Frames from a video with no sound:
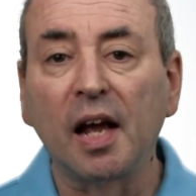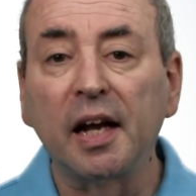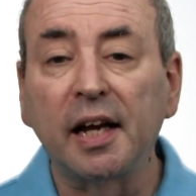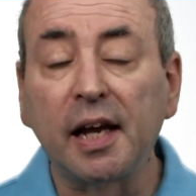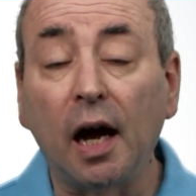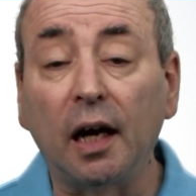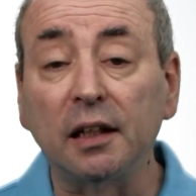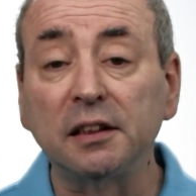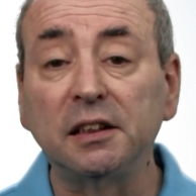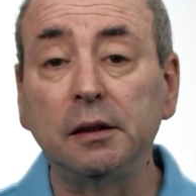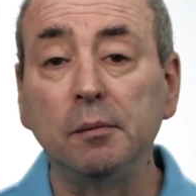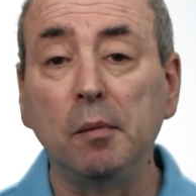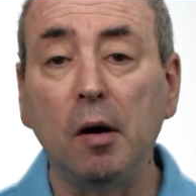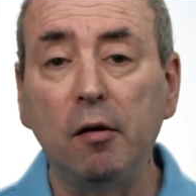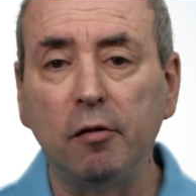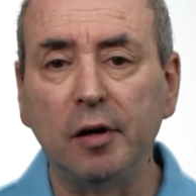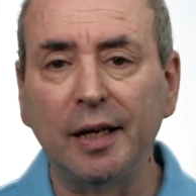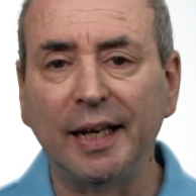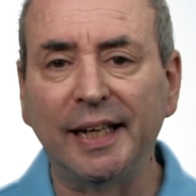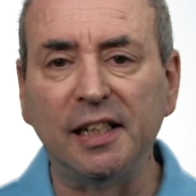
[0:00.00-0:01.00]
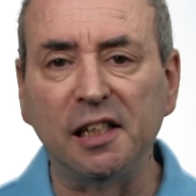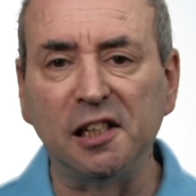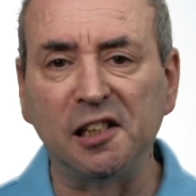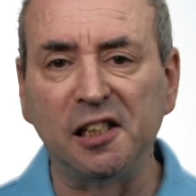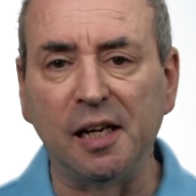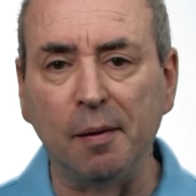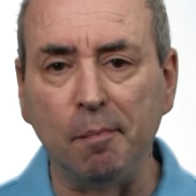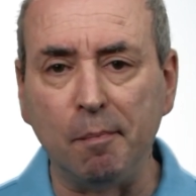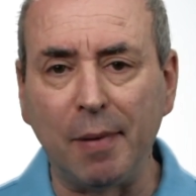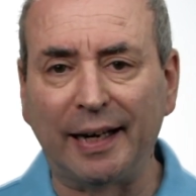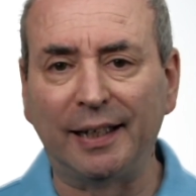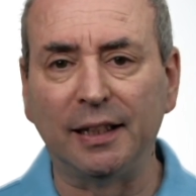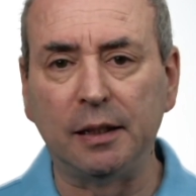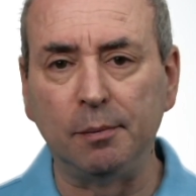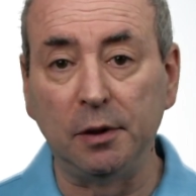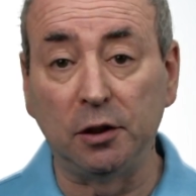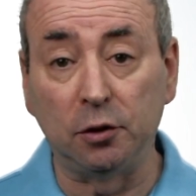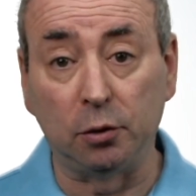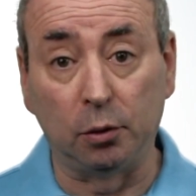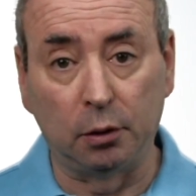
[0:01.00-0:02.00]
customer relationship
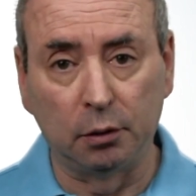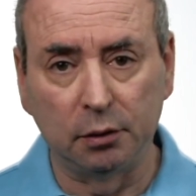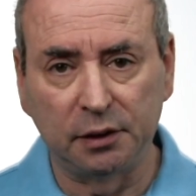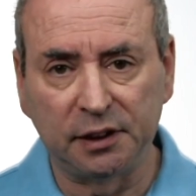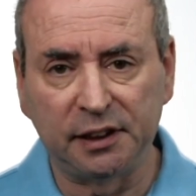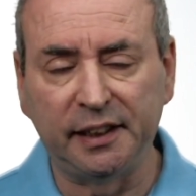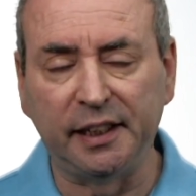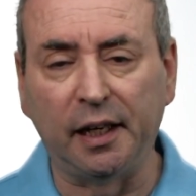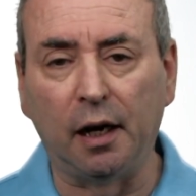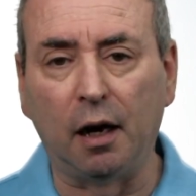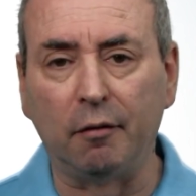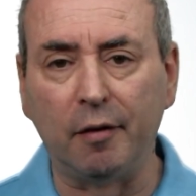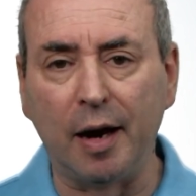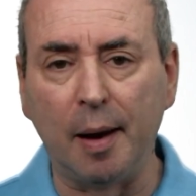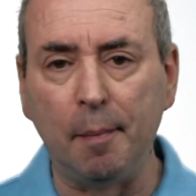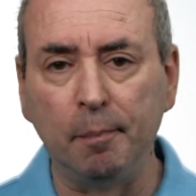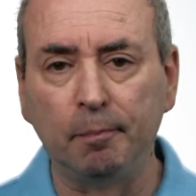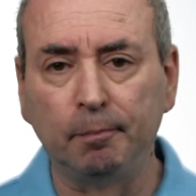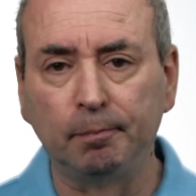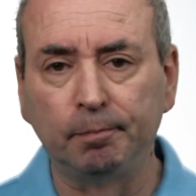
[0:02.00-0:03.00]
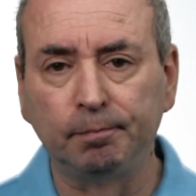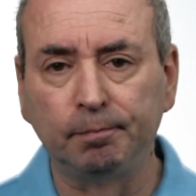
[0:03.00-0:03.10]
management or CRM,